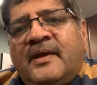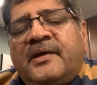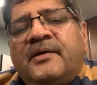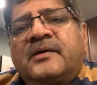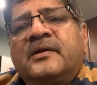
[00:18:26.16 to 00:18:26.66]
I
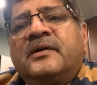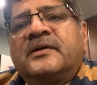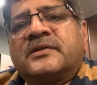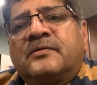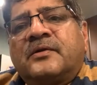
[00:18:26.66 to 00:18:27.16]
have attended
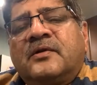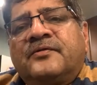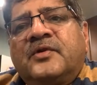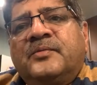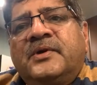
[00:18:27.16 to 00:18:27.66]
several
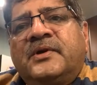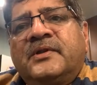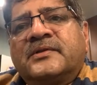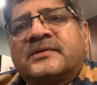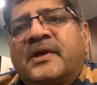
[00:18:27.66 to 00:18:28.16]
of your
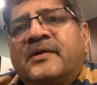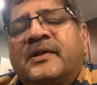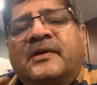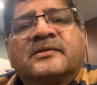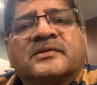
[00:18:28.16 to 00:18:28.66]
meetings. I have
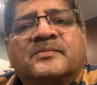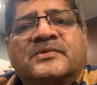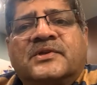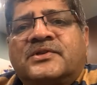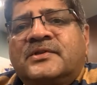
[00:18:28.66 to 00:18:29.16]
taken some
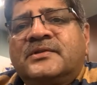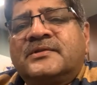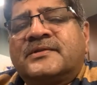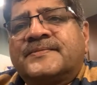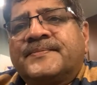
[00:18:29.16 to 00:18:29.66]

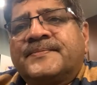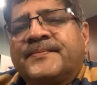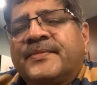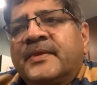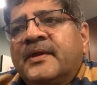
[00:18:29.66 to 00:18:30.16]
sessions
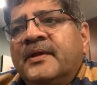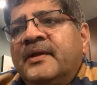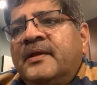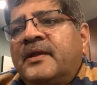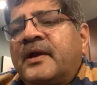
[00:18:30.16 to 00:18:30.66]

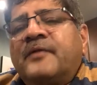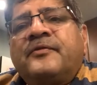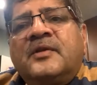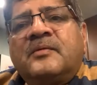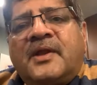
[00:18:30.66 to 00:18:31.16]
that I
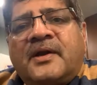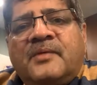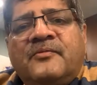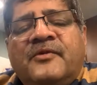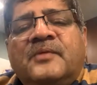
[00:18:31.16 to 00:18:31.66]
feel that
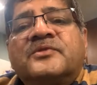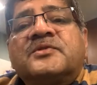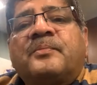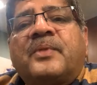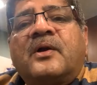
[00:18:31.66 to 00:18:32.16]
I'm very much
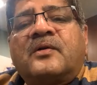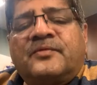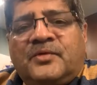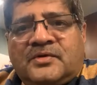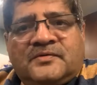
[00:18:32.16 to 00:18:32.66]
a part of
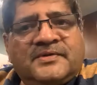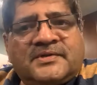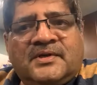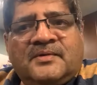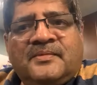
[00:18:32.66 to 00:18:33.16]

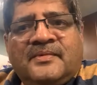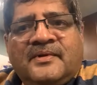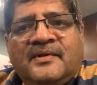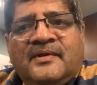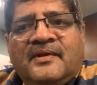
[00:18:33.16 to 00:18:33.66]
Northwest Club.
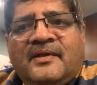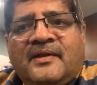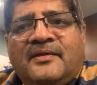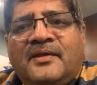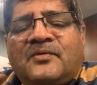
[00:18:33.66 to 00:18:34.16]

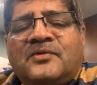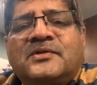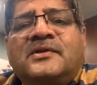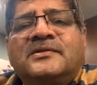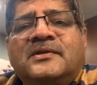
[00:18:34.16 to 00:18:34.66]
And that was
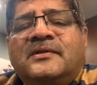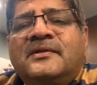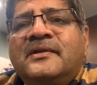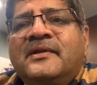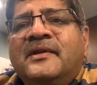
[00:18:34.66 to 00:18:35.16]
the reason
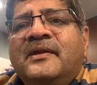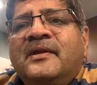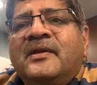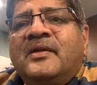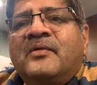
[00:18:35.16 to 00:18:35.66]

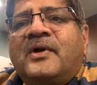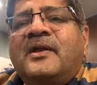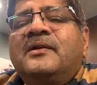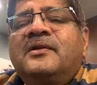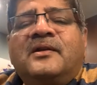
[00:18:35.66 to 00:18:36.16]
why
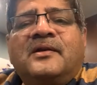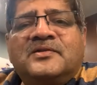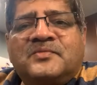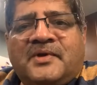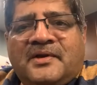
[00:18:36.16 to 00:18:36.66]
I didn't
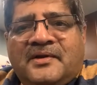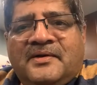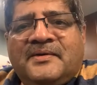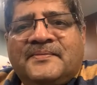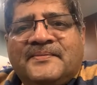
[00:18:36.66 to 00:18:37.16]
raise my
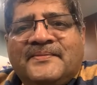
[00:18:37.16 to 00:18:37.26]
hand.